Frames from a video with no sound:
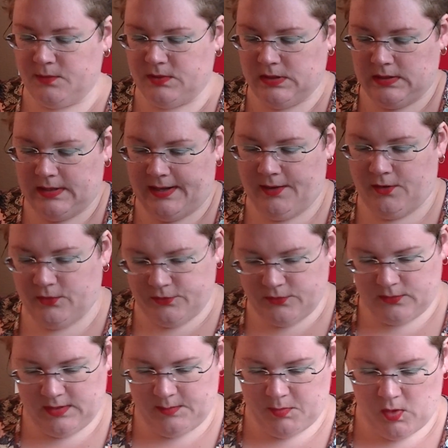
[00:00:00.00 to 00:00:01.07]
but I also
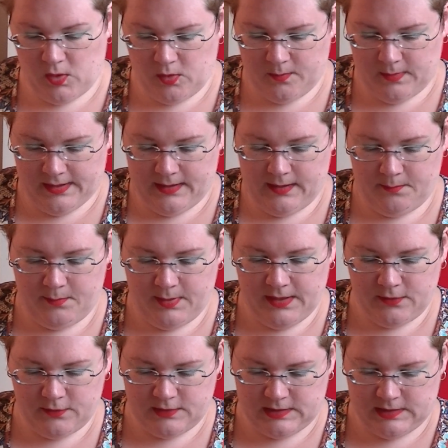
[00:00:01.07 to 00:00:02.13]
keep all my
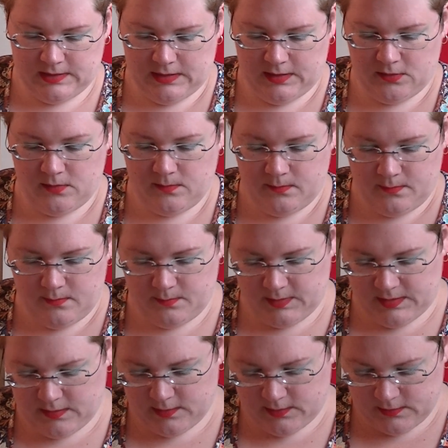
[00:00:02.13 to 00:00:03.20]
patterns in here
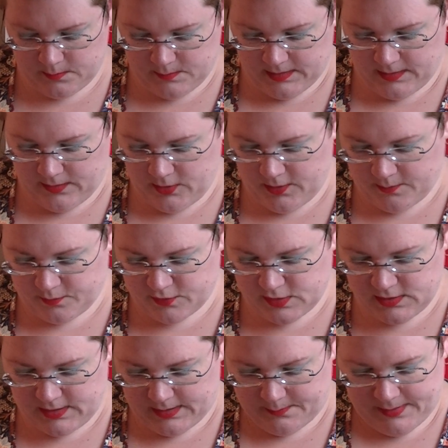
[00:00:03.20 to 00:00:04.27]
because my other
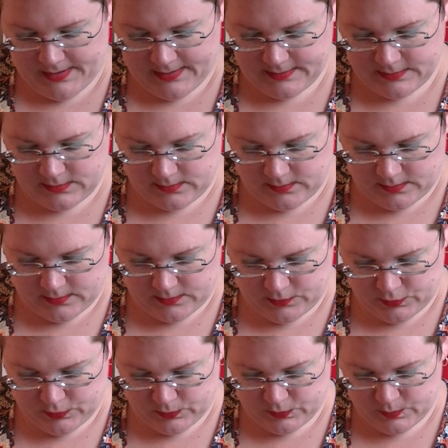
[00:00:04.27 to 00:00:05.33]
project bags are
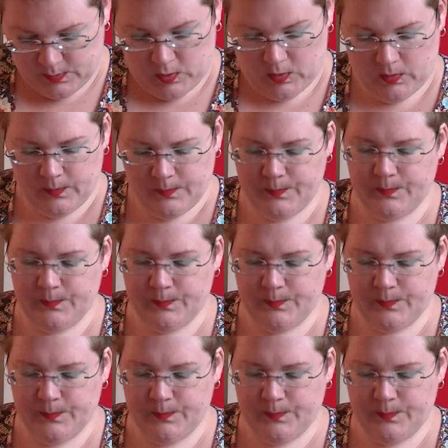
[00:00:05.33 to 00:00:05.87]
too small.